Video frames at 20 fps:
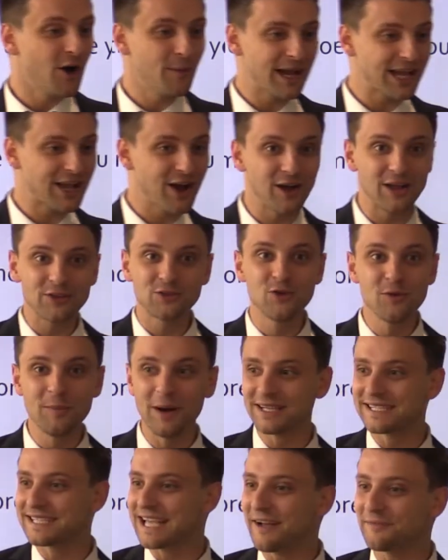Oh my God,
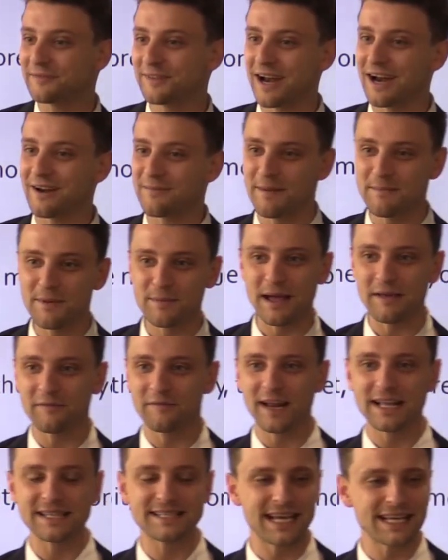2 months after, I remember
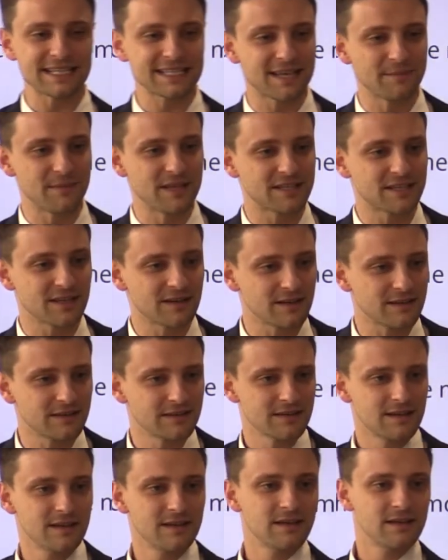my friends asking me,
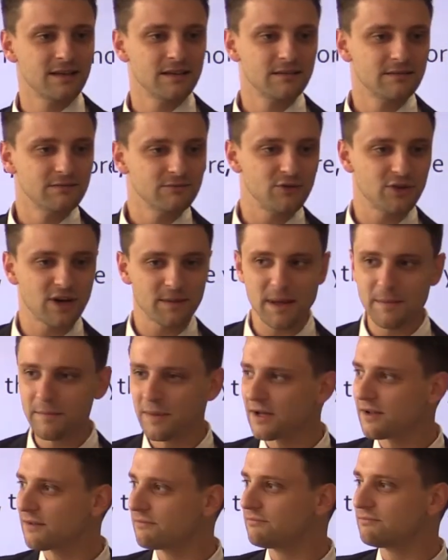so do you
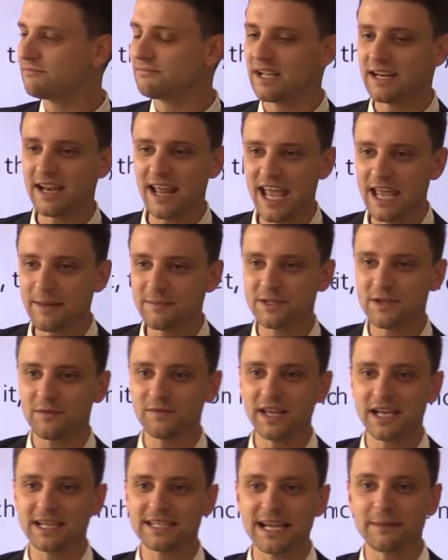remember the
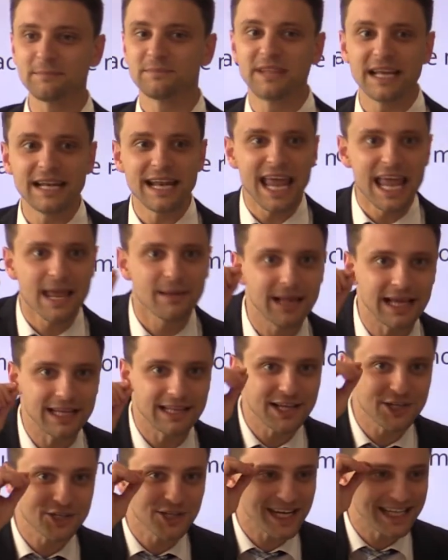names of the exam?
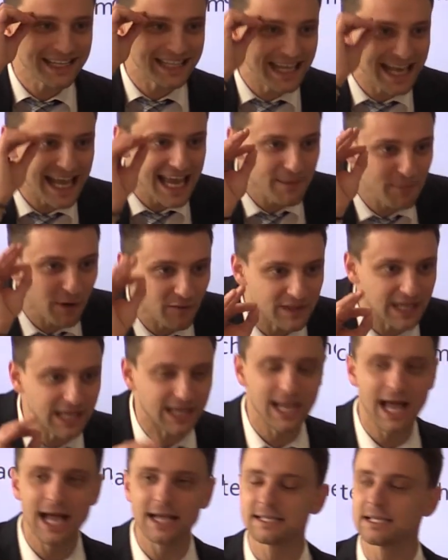Like literally the name of
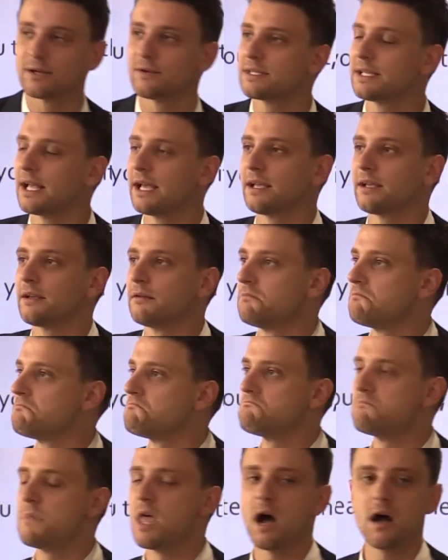the class. I was like,
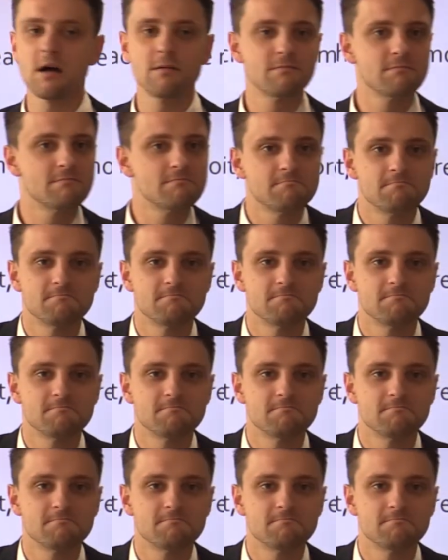no.